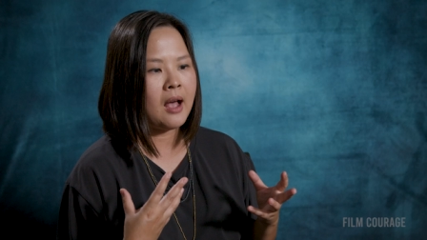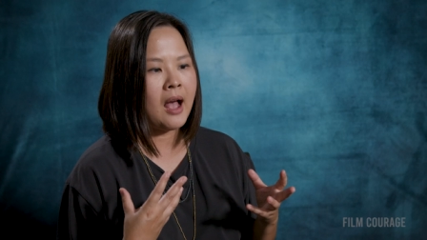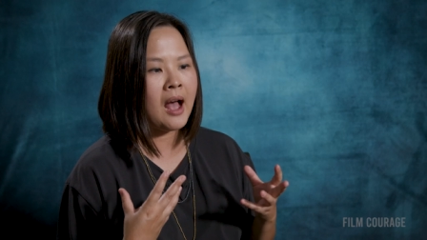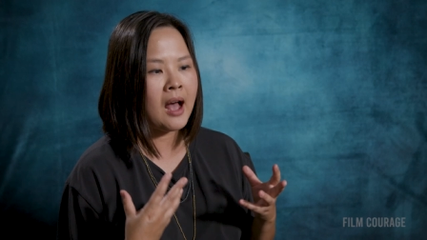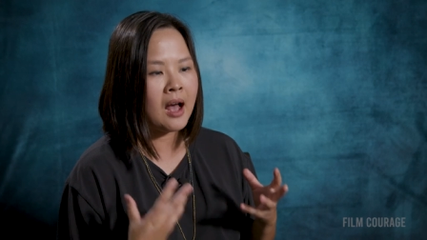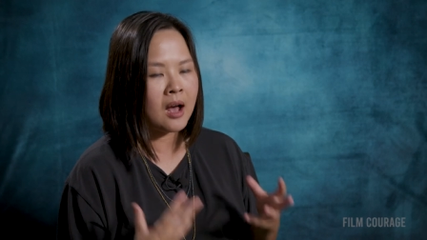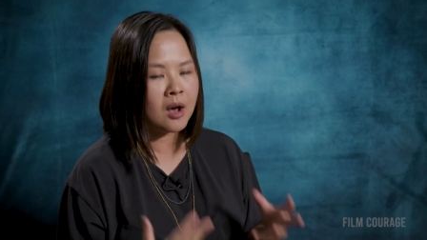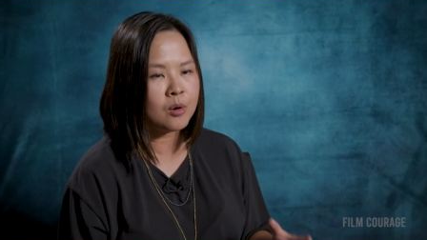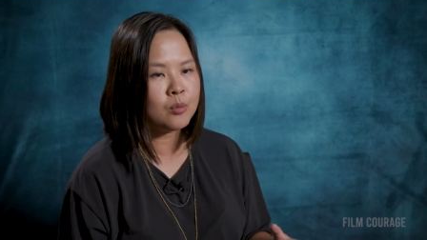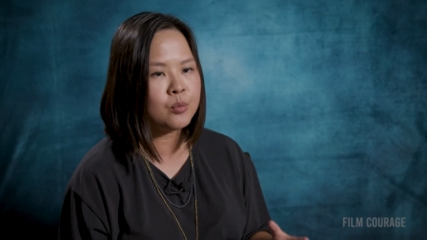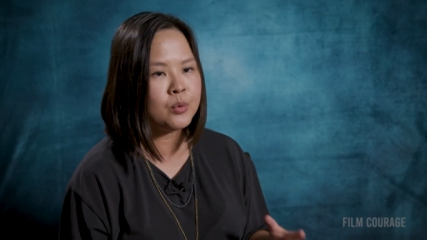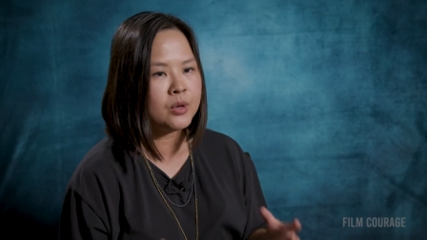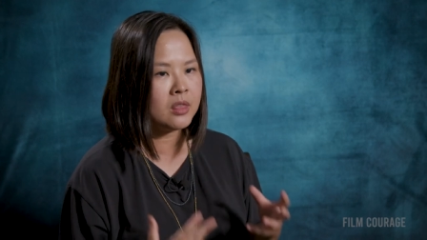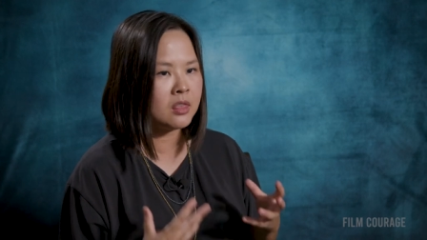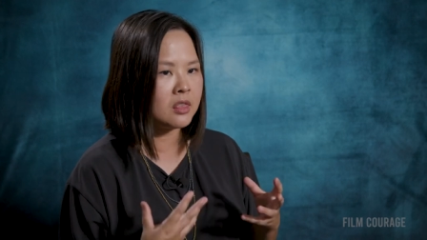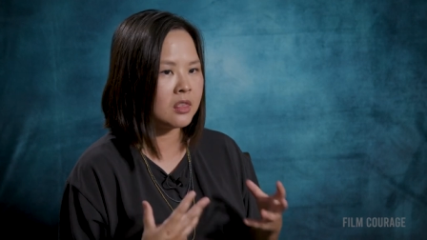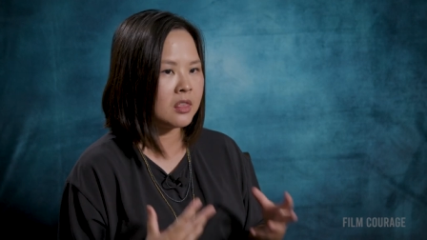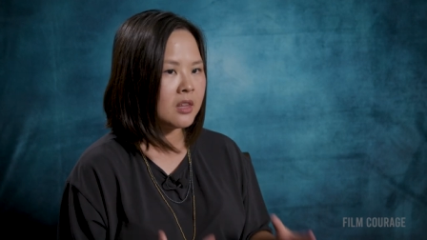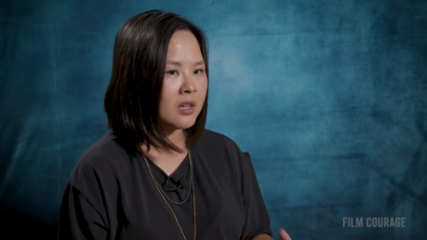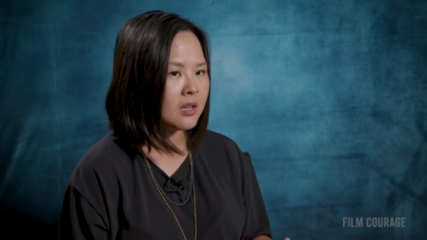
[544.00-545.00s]
how we
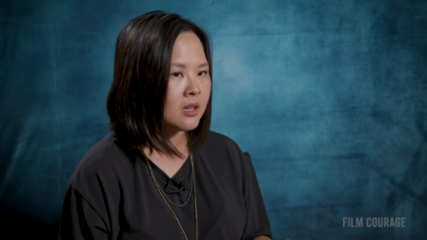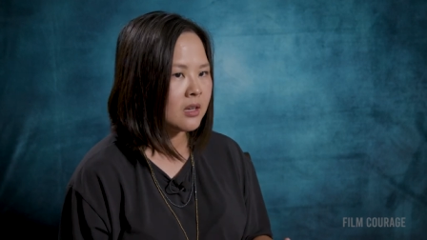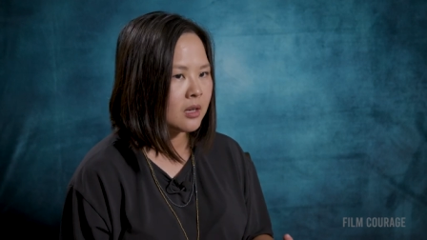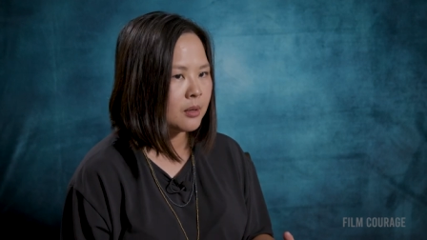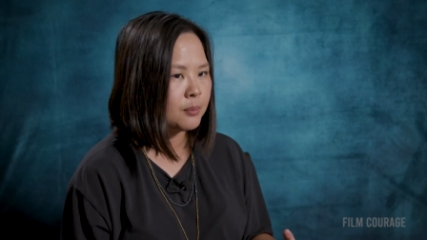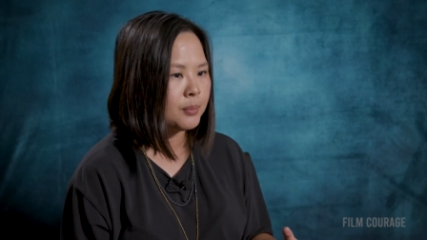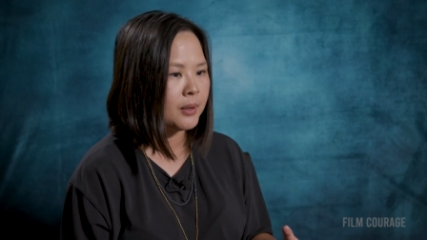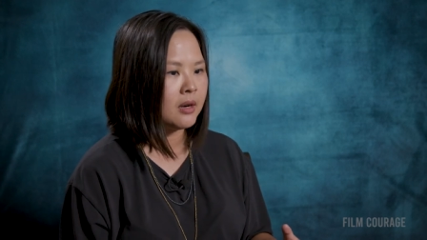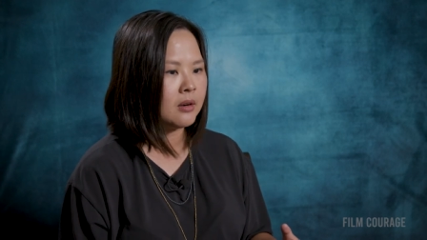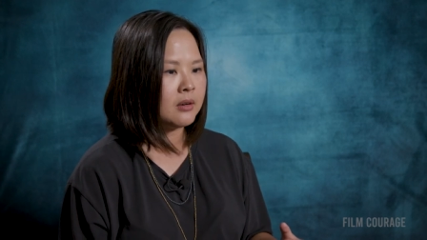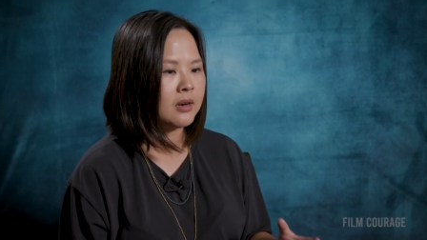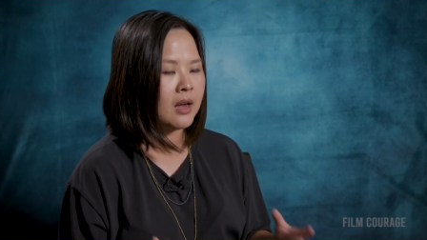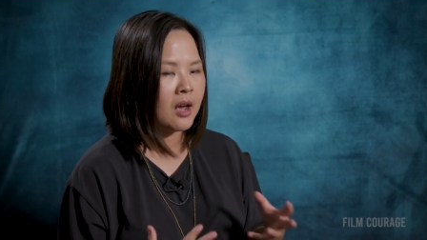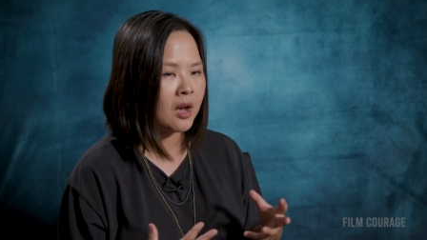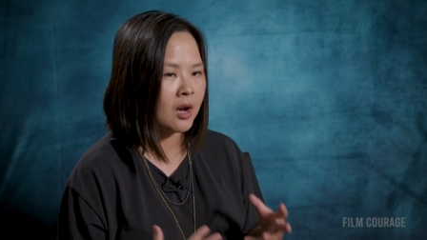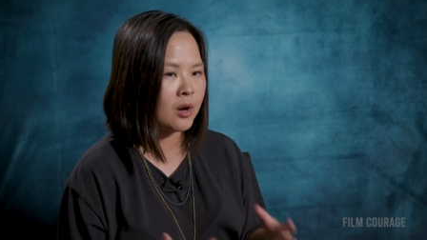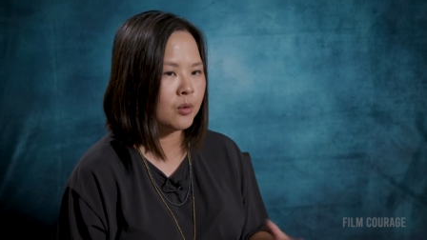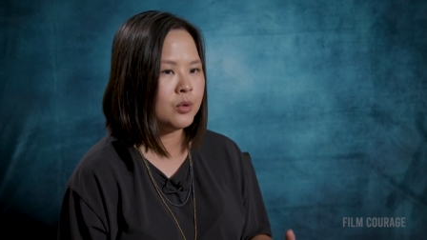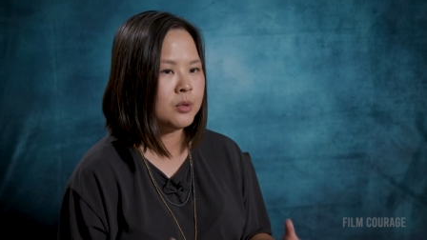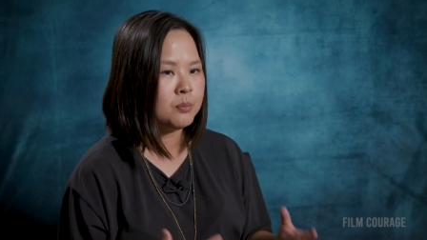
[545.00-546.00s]
think about
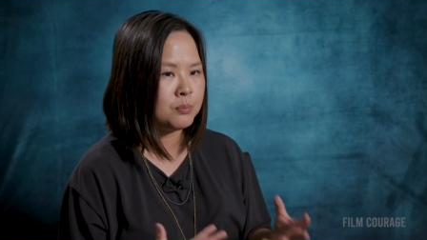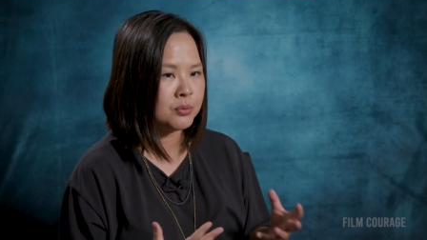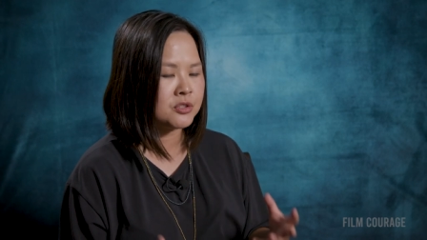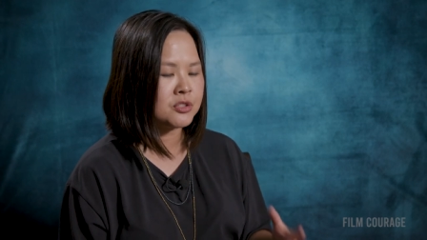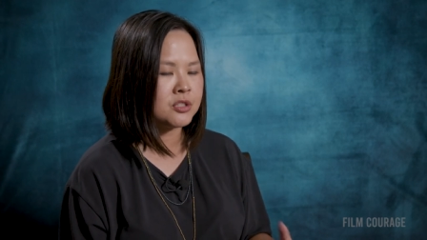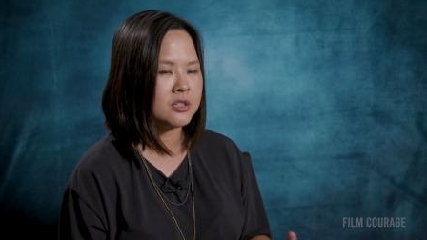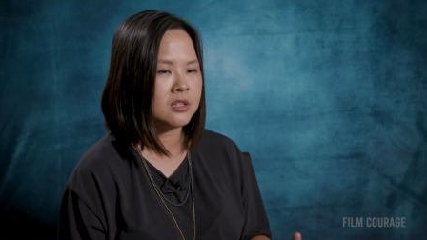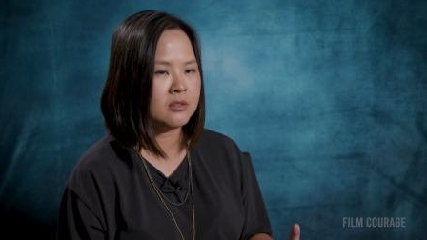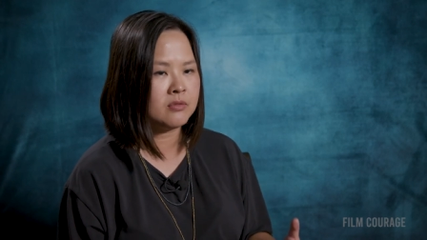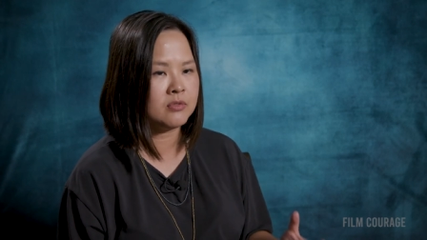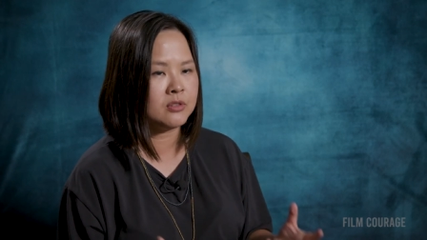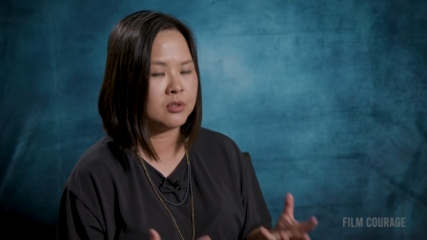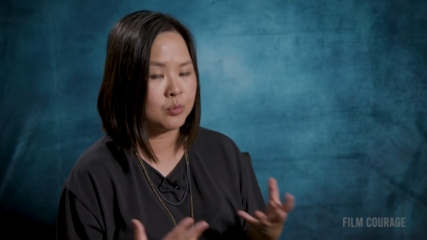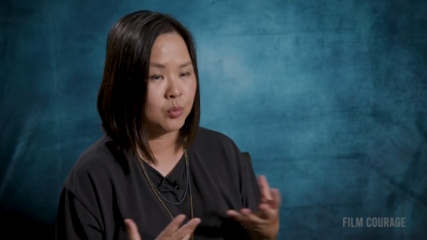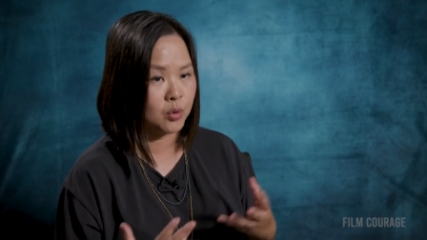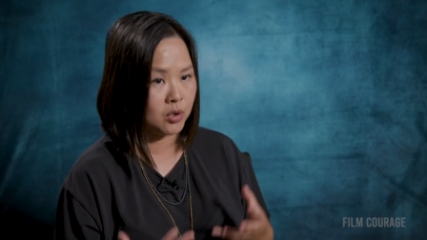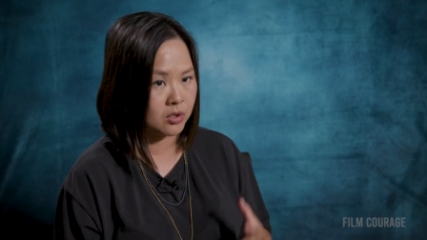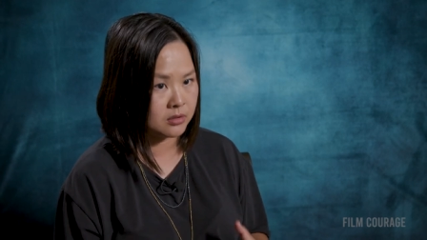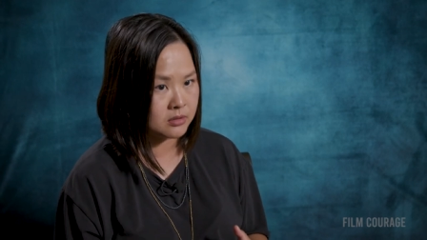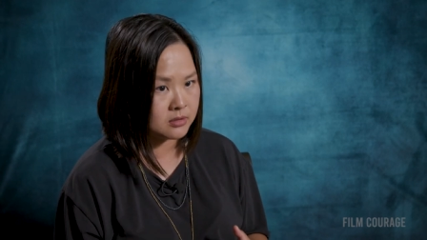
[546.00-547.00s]
how we perceive the
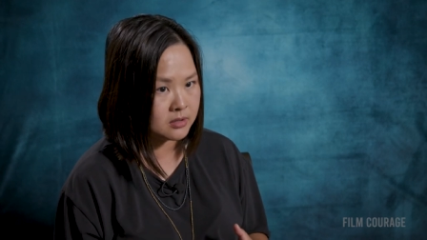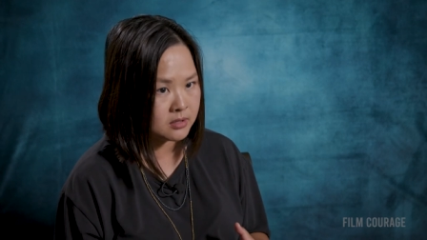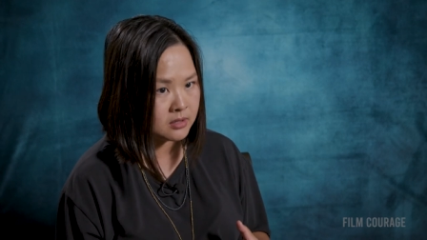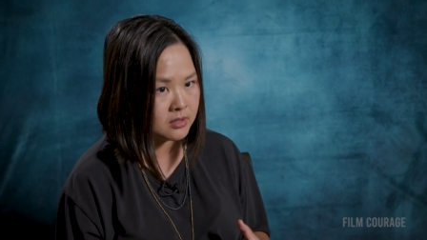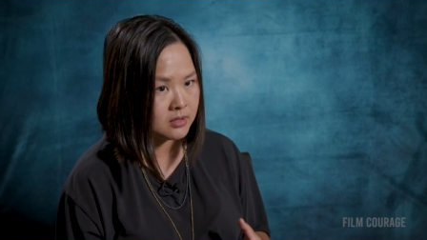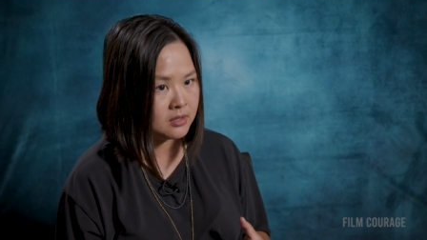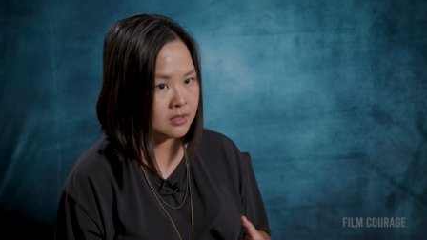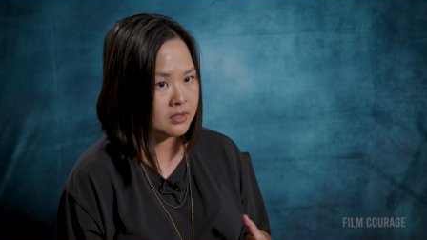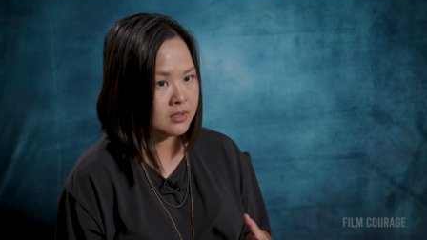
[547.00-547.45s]
world